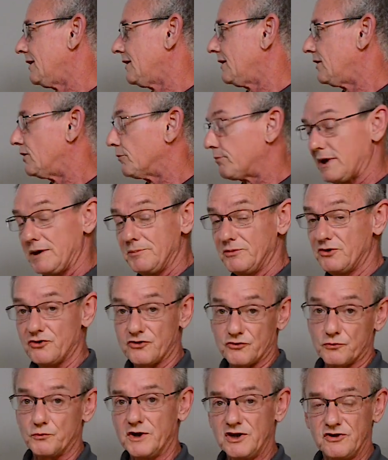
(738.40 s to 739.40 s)
you're probably
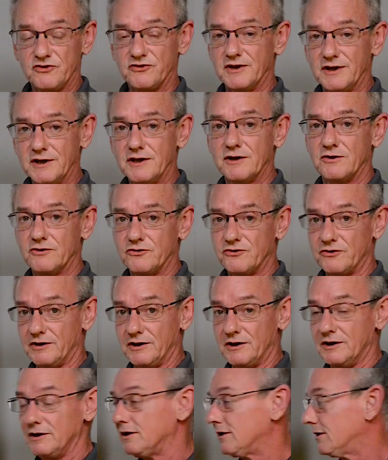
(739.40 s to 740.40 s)
just wasting
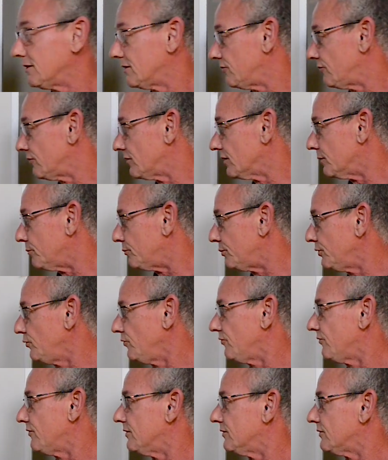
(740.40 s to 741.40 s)
energy because you're going to
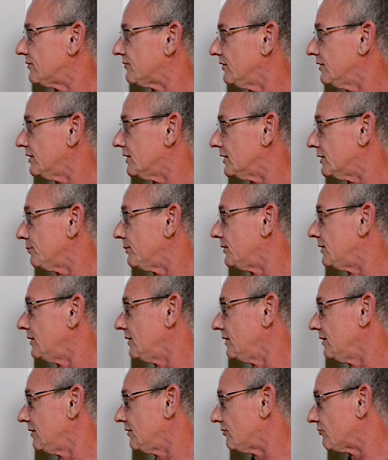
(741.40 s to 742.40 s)
boost this up
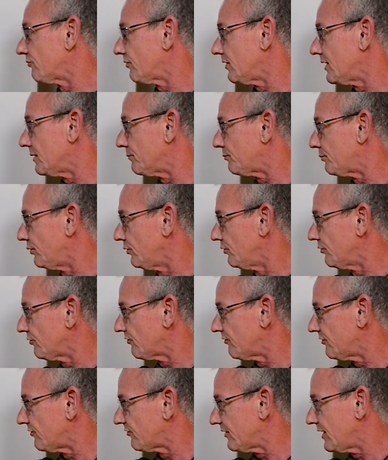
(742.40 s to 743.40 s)
to try and push
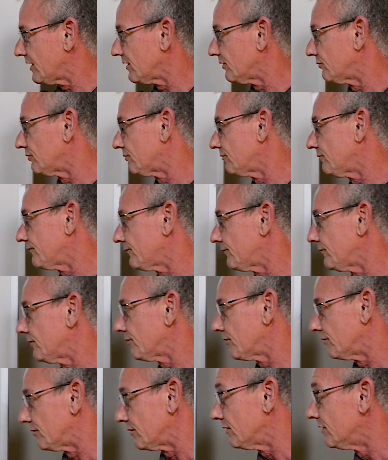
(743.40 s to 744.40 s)
this out a little
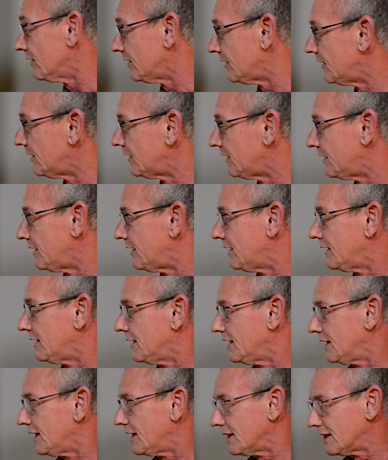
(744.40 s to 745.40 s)
further,
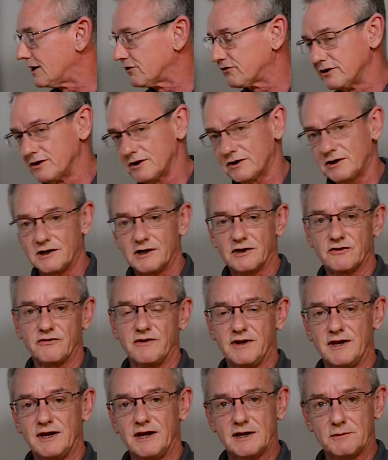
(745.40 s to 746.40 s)
and that's going to cause
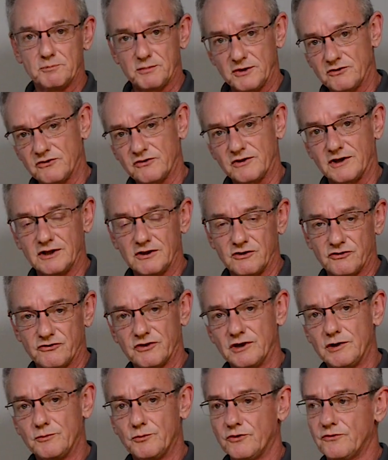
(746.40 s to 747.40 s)
the amp inside the
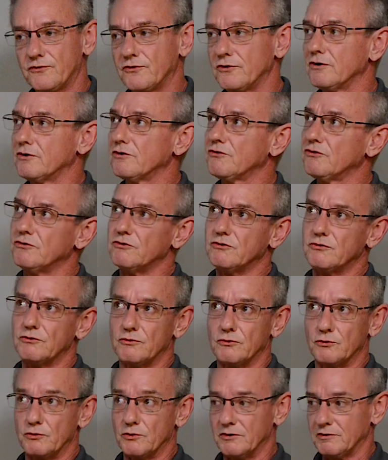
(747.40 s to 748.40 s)
subwoofer
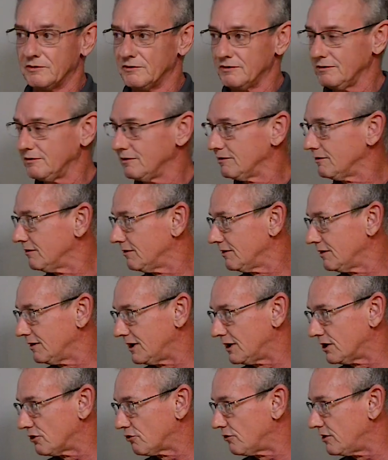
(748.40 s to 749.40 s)
to
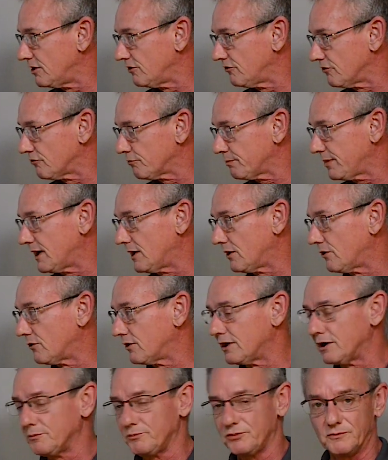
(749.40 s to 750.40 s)
increase its power
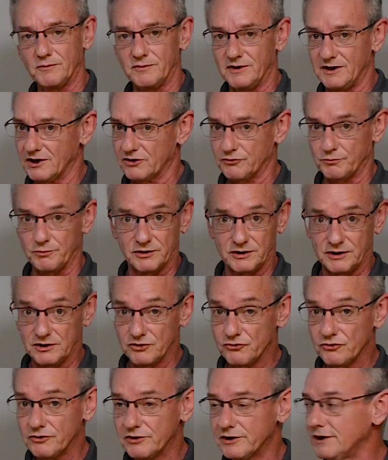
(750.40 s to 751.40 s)
output
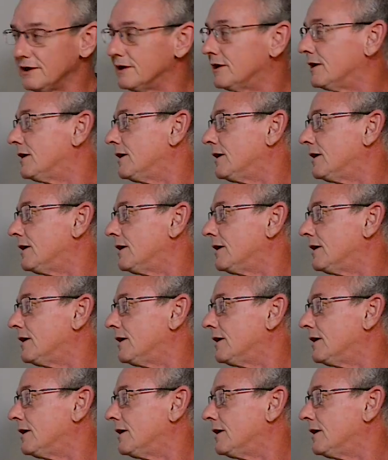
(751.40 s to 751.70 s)
exponentially.